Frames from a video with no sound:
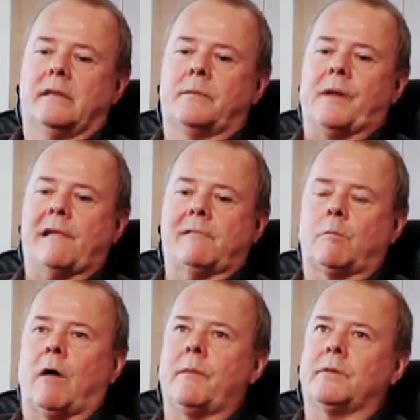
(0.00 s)
the power
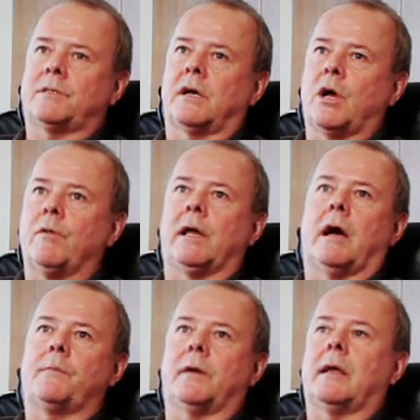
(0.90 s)
requirements are going
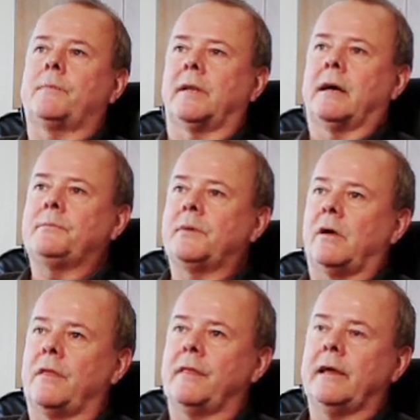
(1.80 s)
up and up and up
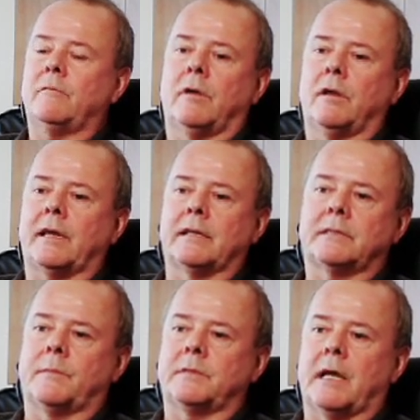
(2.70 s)
on there. We're looking
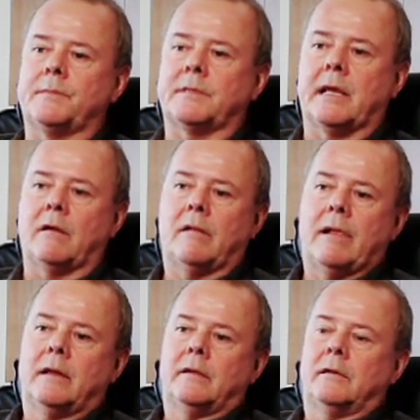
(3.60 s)
sometimes now
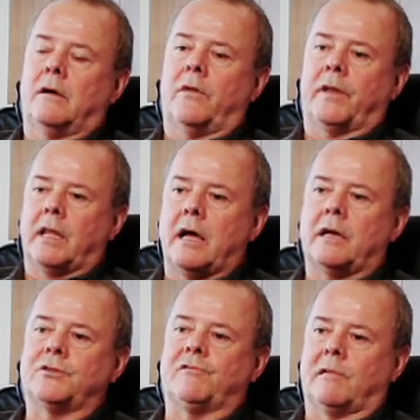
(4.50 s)
on the
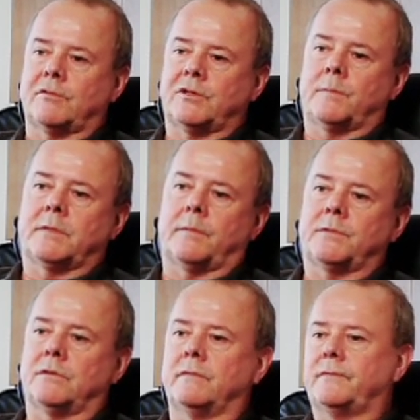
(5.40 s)
large drill ships up
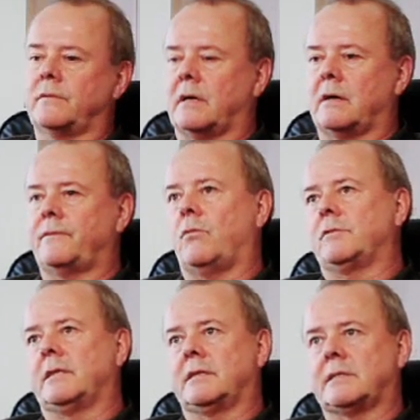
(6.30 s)
to uh,
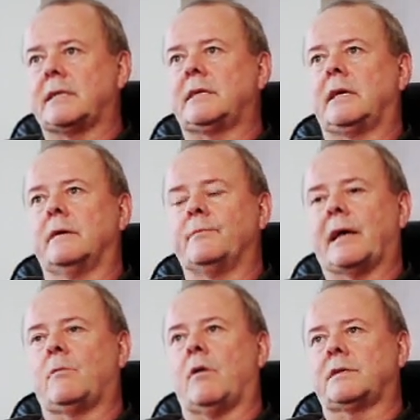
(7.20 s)
forty to sixty
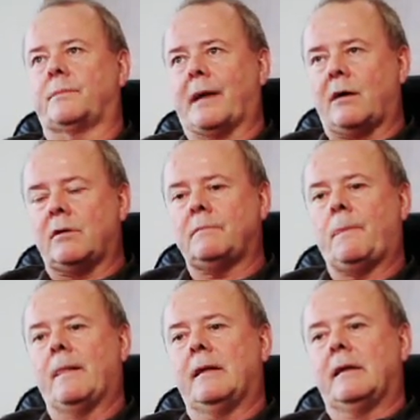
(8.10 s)
megawatts of power.
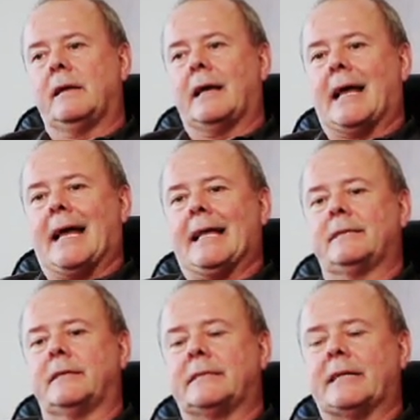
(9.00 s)

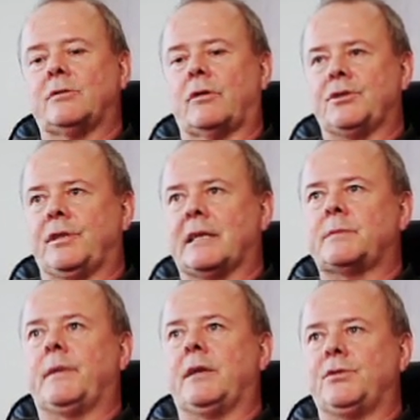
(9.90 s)
And the technology
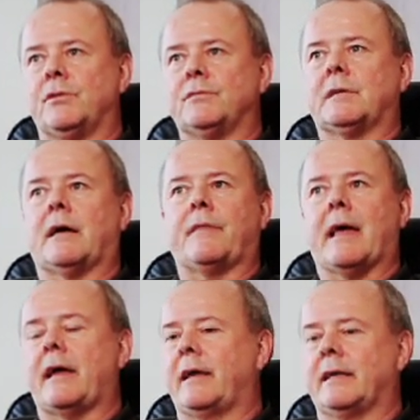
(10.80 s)
that's being used out
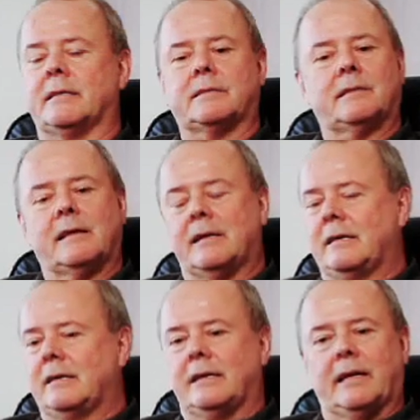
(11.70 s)
there is,
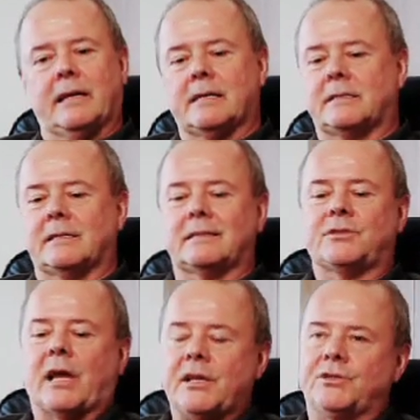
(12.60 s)
is
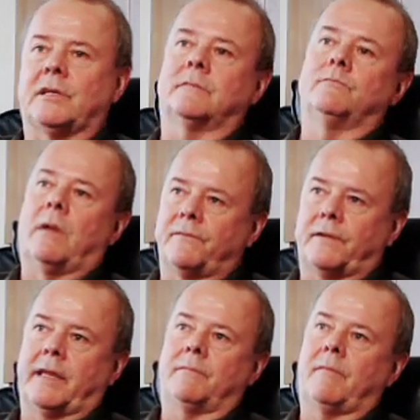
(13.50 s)
changing
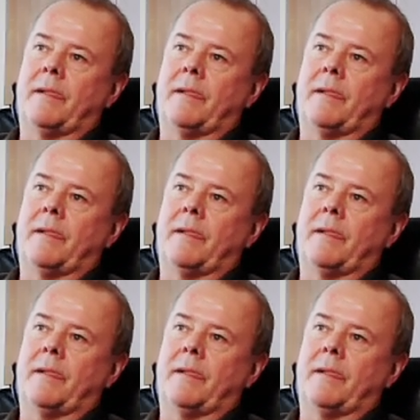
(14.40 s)
monthly.